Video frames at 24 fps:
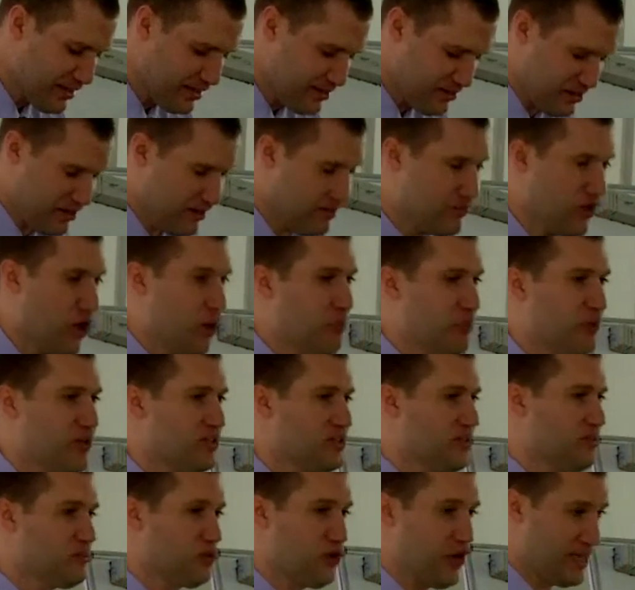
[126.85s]
And not
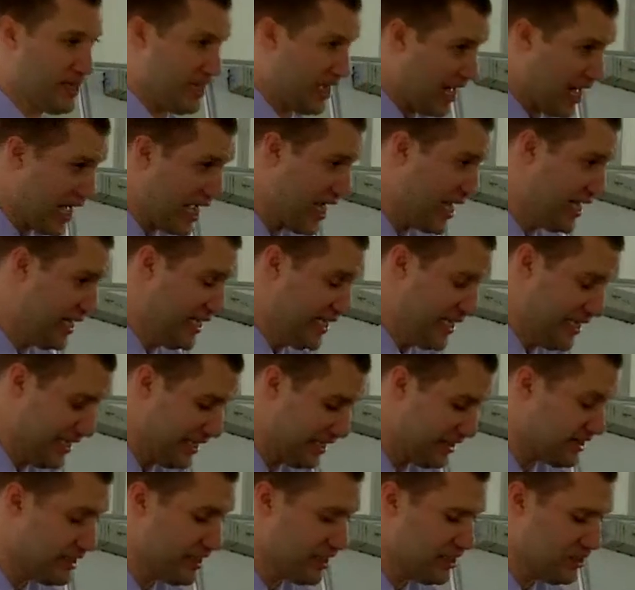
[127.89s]
because I'm trying to hide
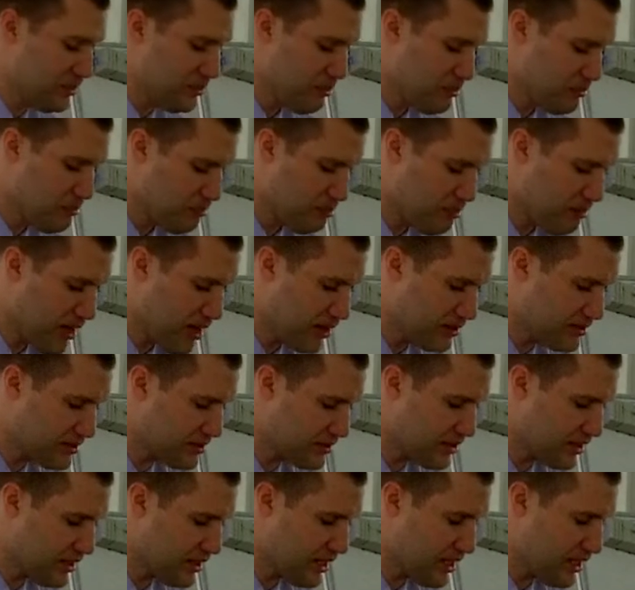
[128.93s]
anything,
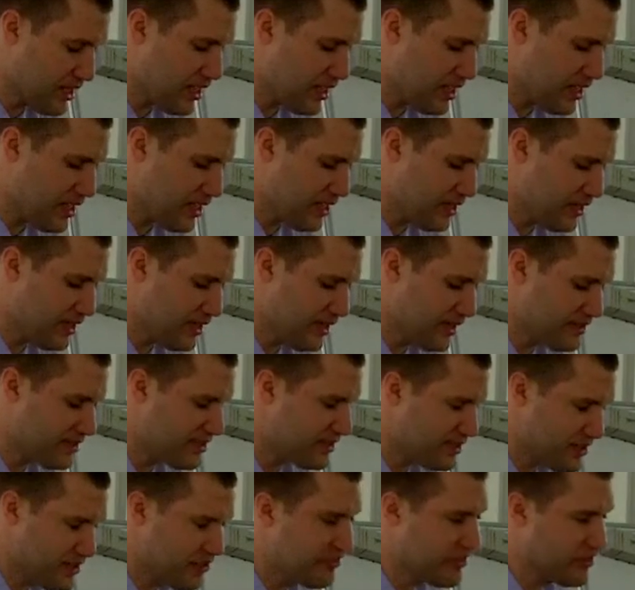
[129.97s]
but
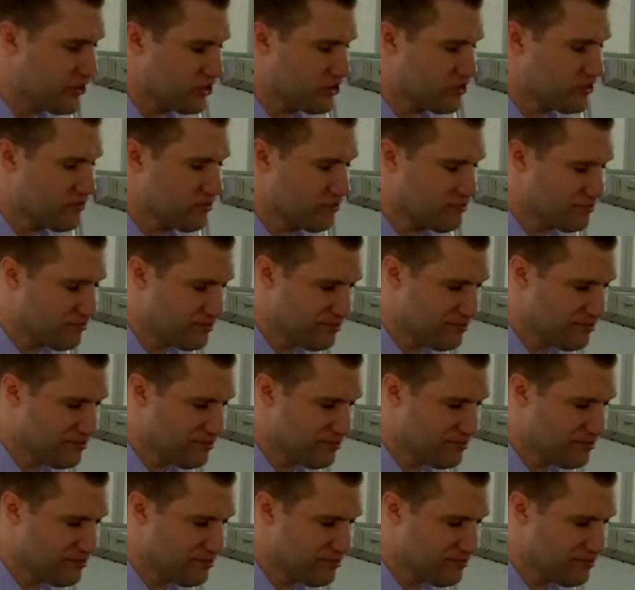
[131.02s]
it's difficult.